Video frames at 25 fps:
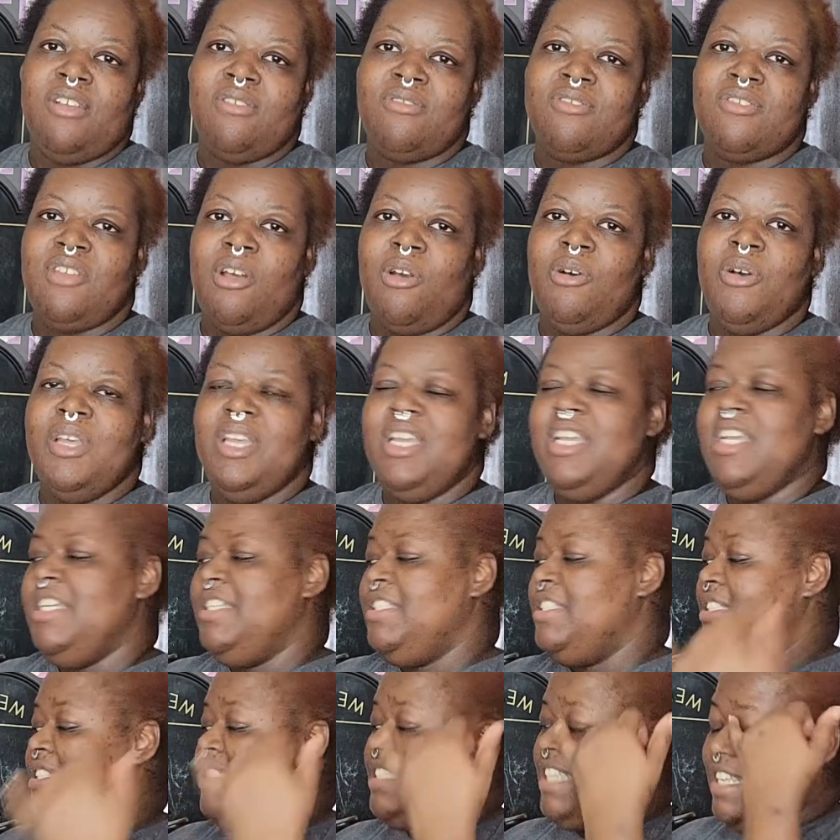So
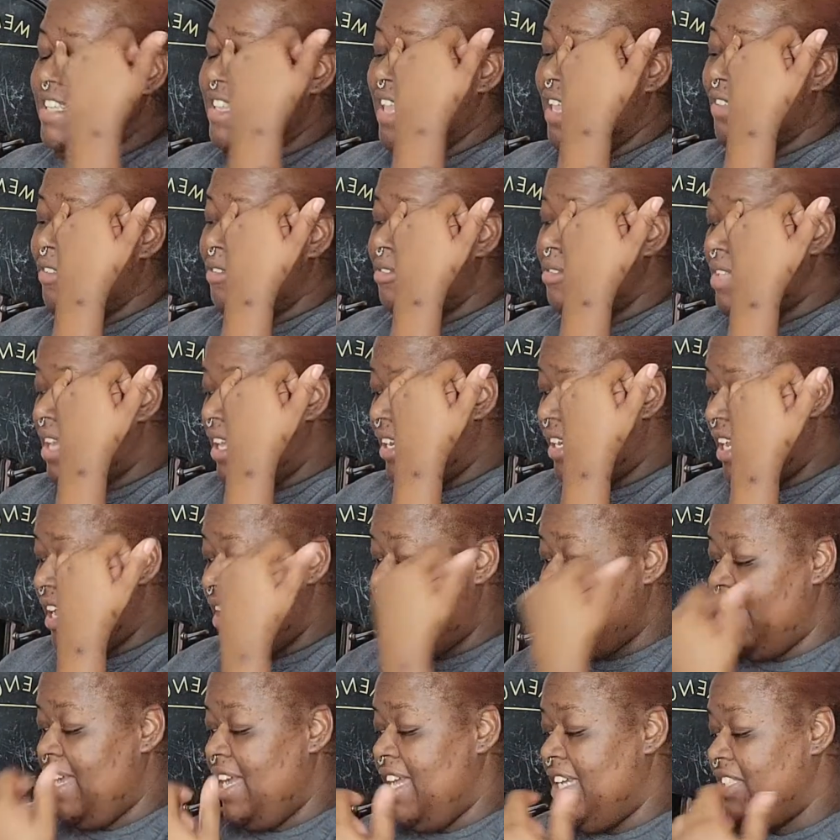just take that little tiny
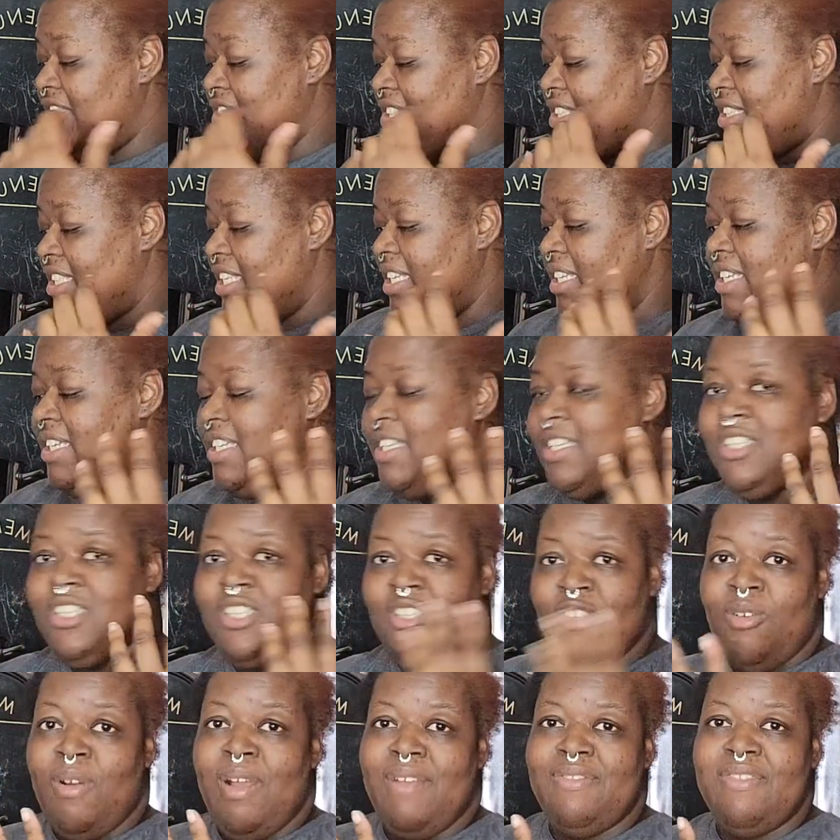area, and just, you
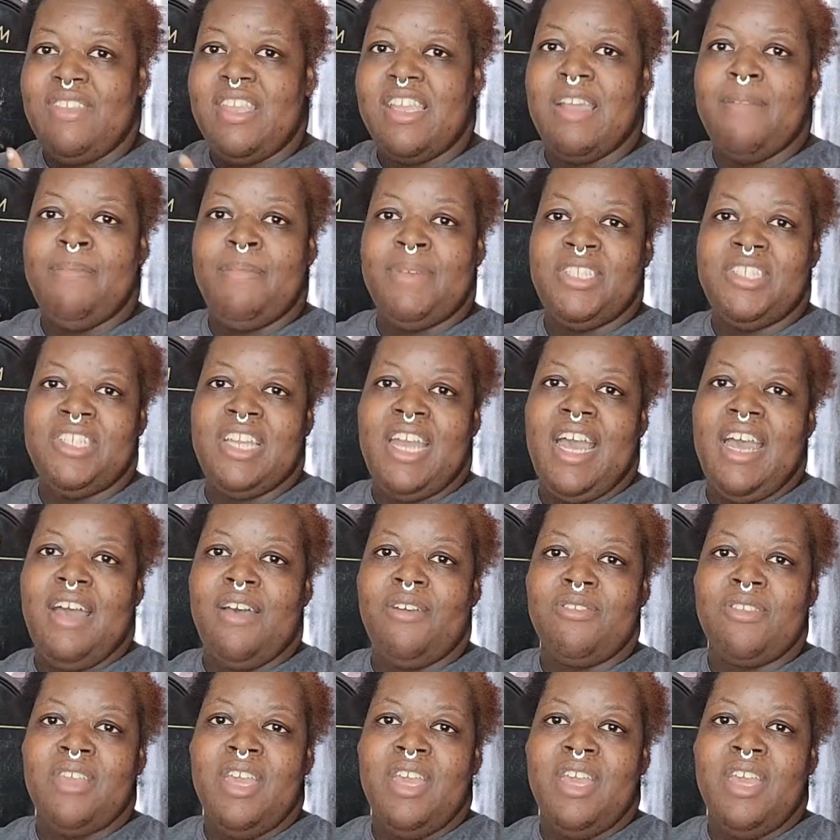don't have to take up much of the house.